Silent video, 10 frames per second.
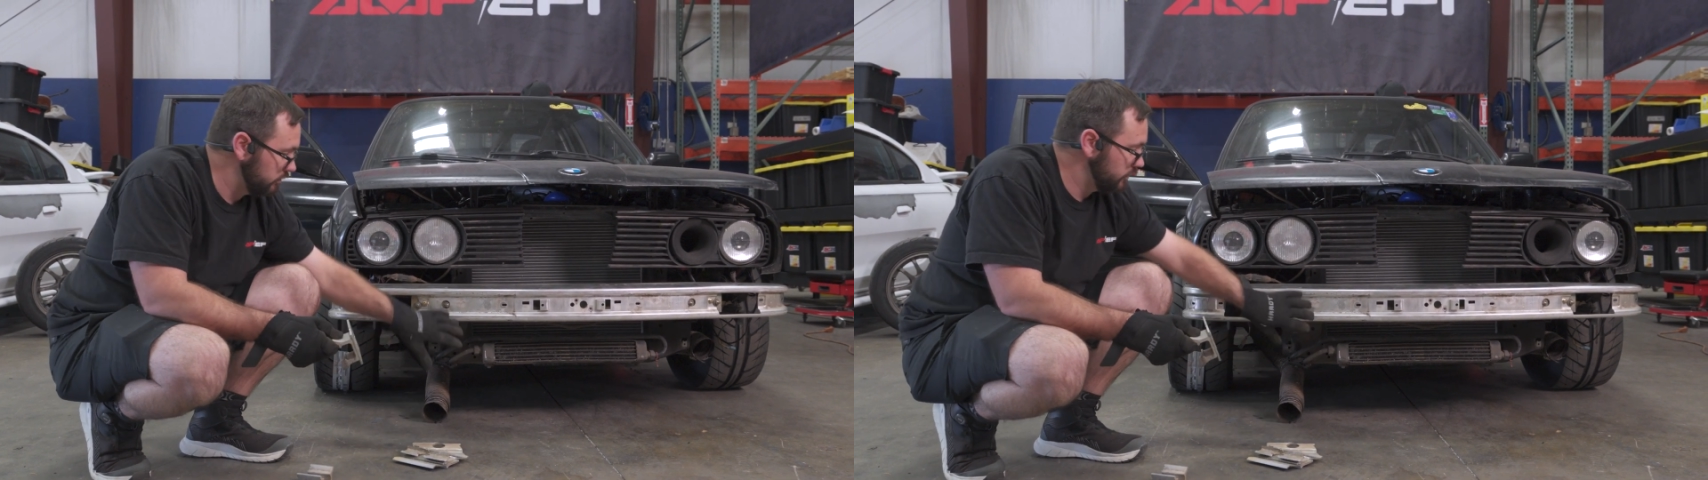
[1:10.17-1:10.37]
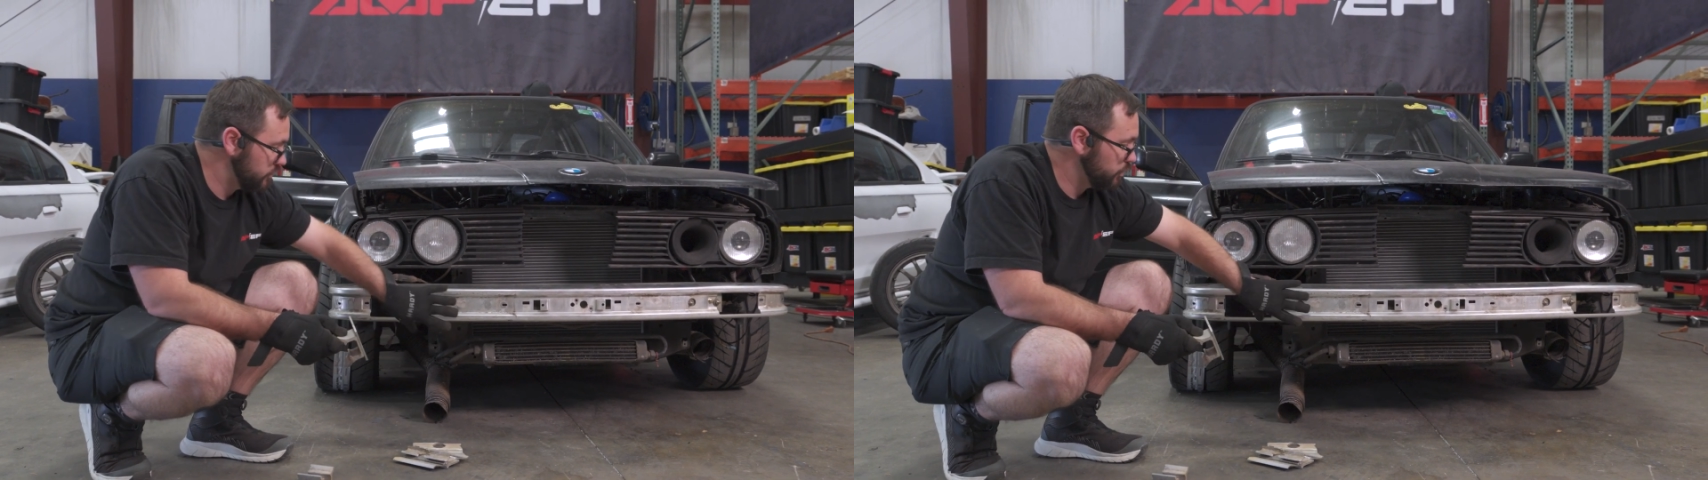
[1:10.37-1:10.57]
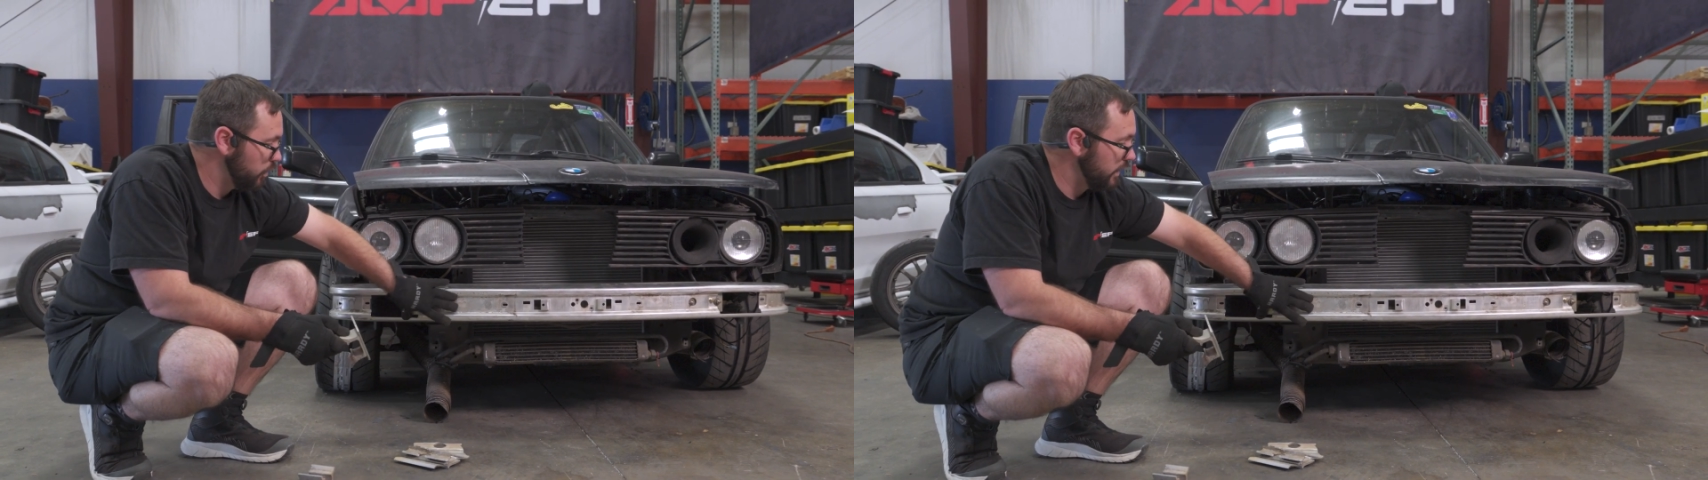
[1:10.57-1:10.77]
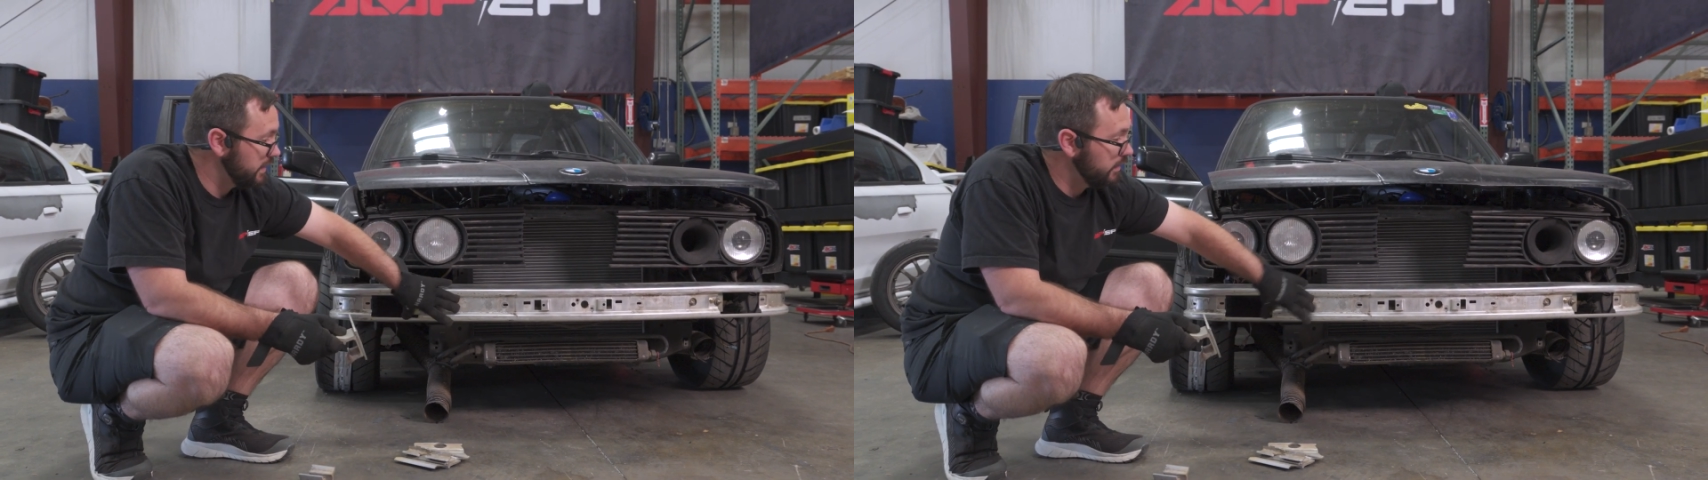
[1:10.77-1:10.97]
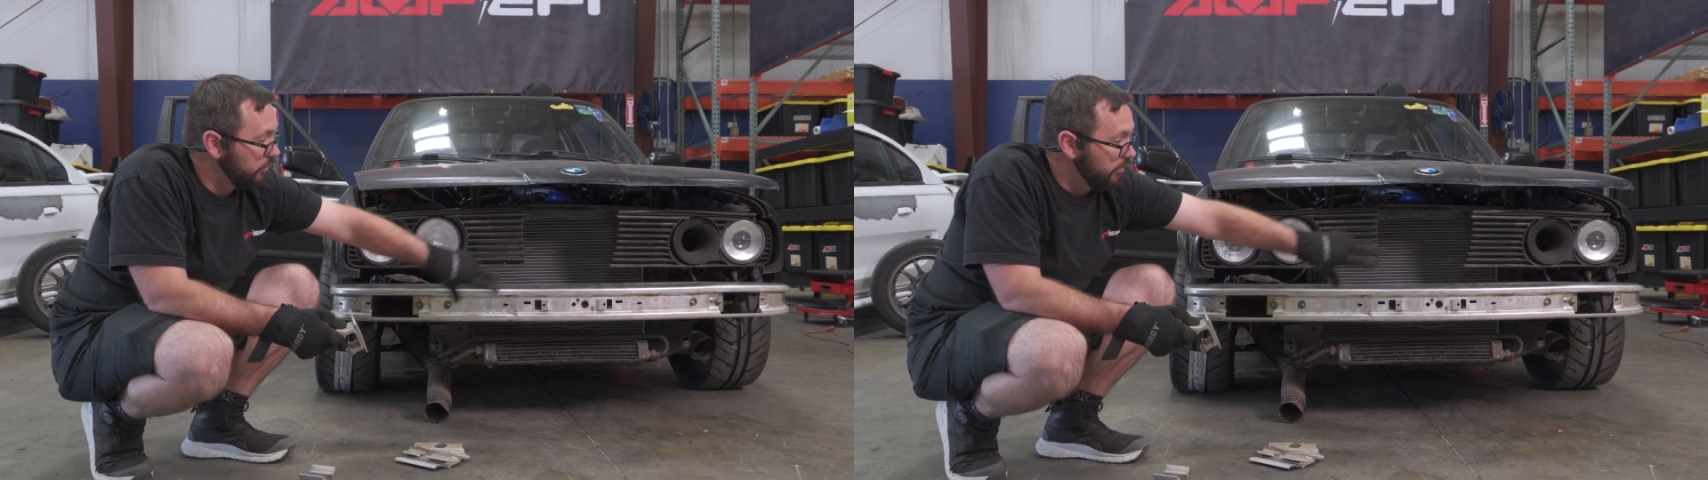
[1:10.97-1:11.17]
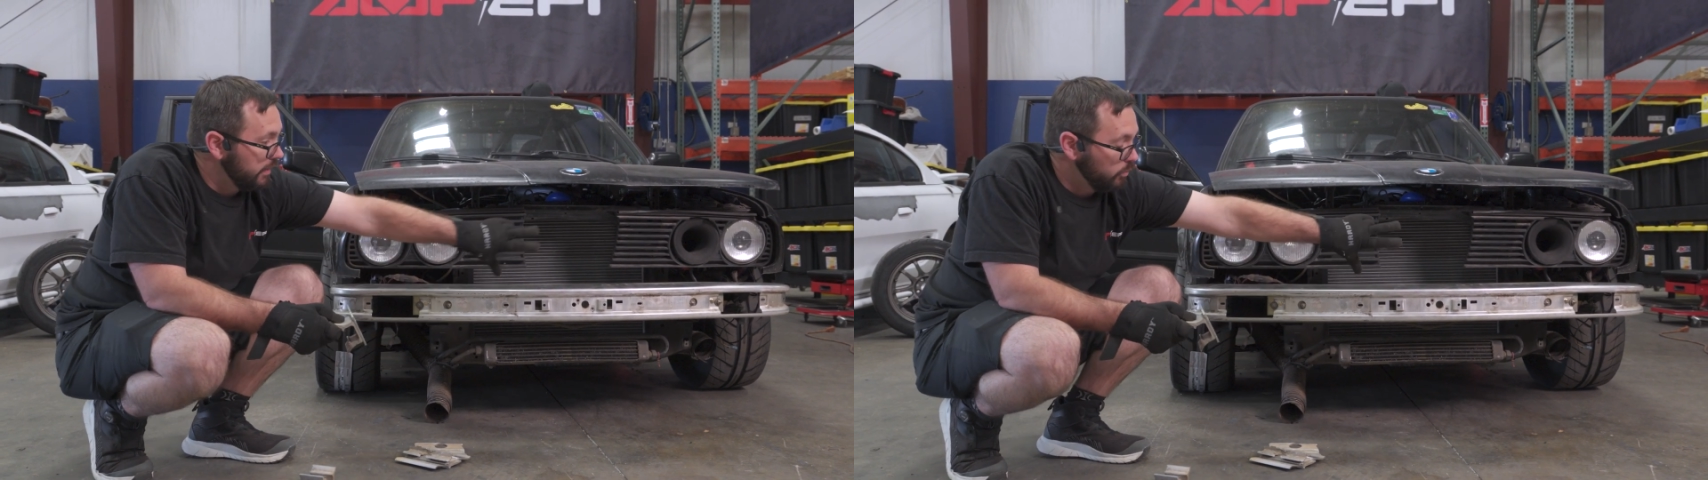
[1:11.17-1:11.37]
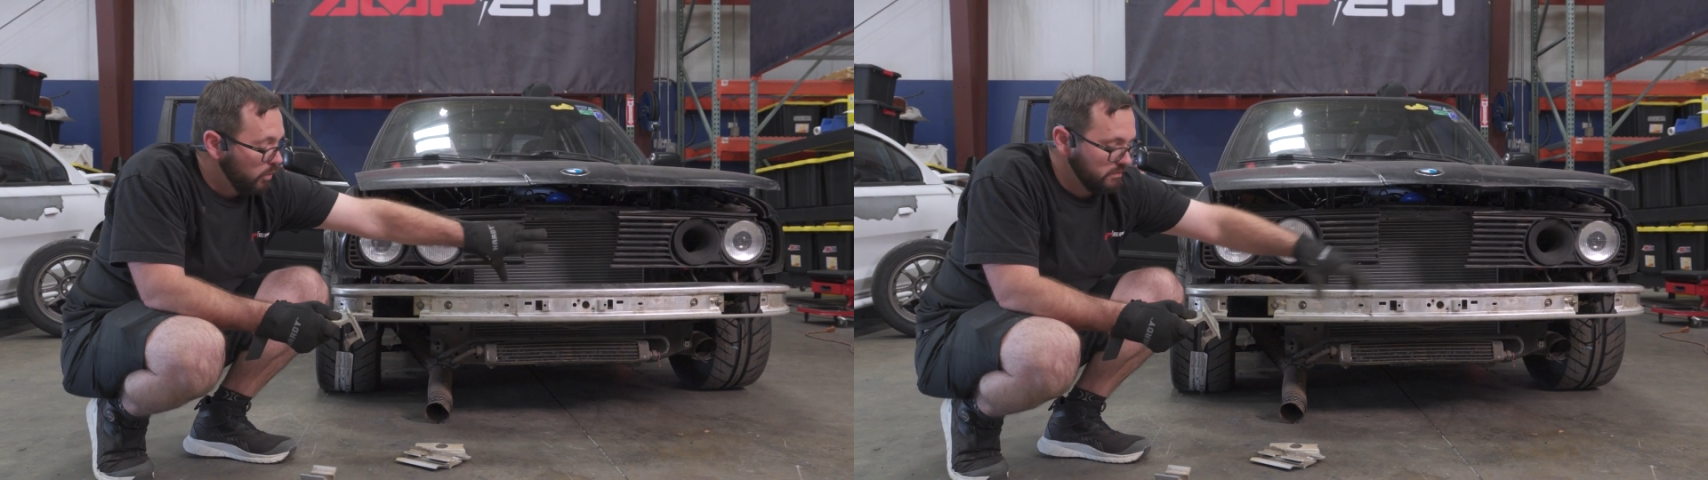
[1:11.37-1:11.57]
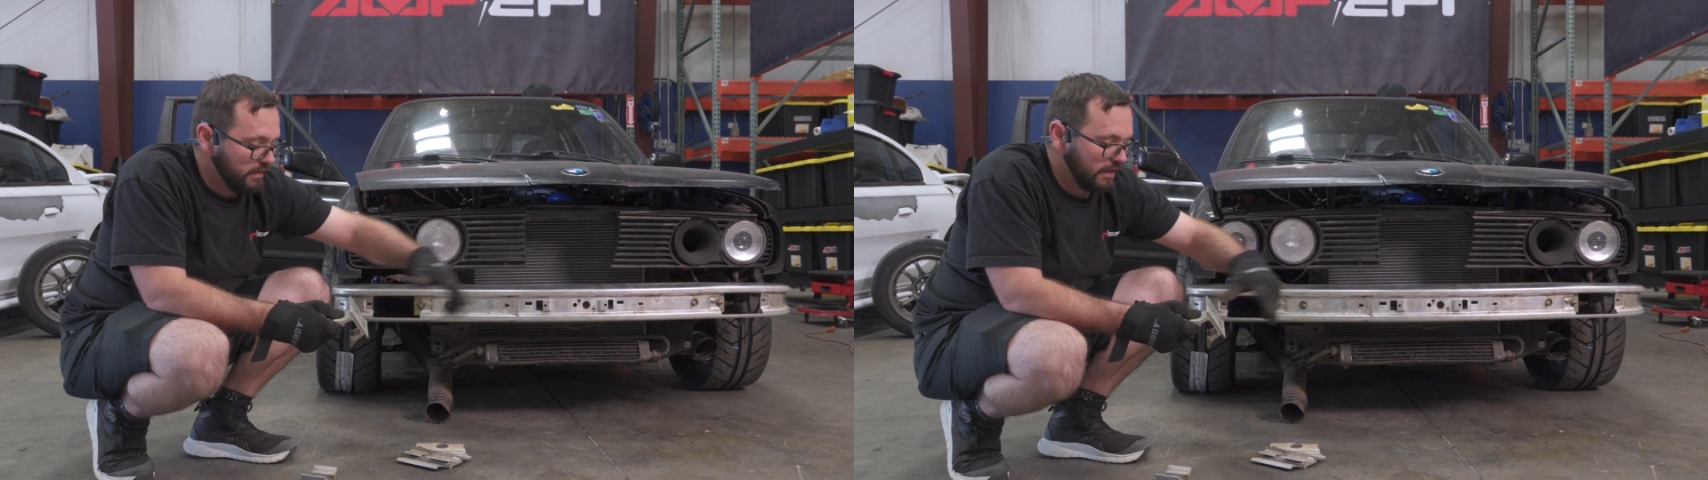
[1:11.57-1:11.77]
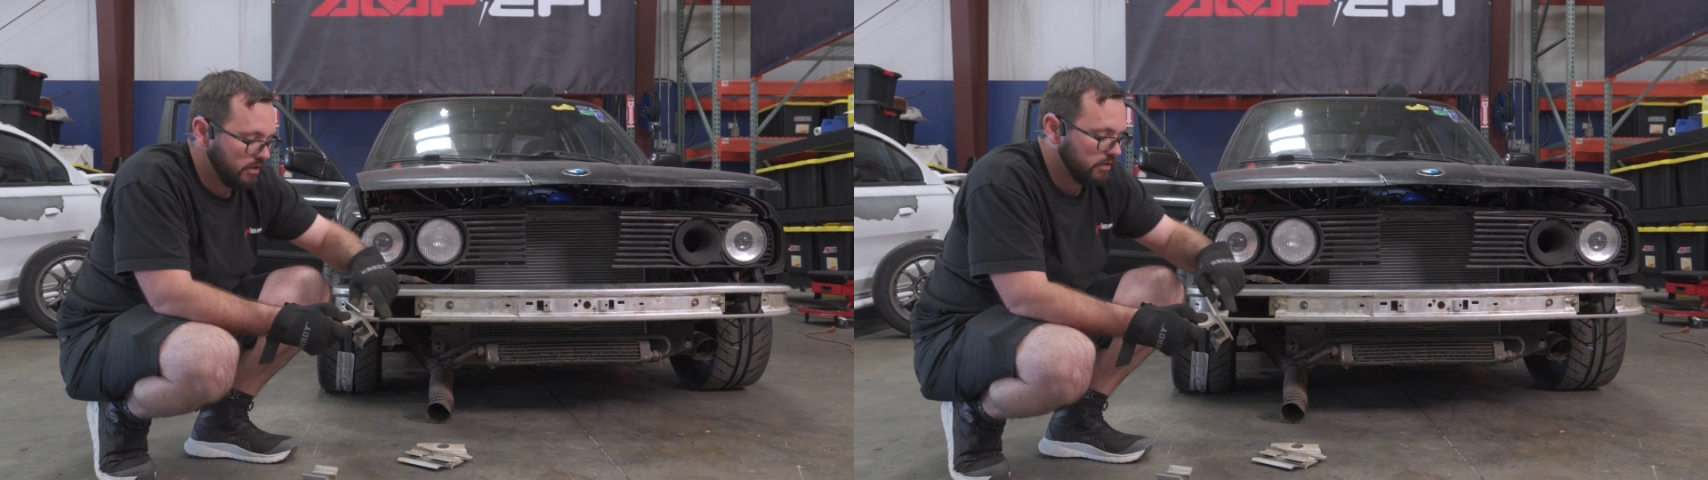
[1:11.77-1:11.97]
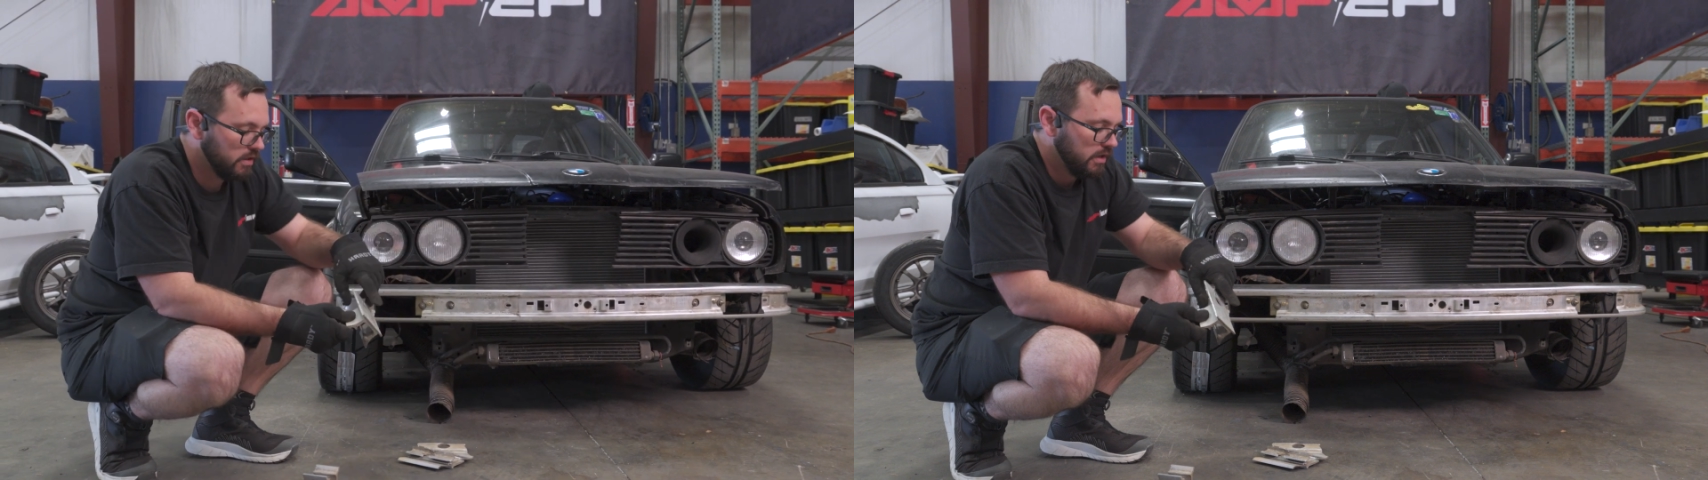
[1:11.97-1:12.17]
There's one here and one there.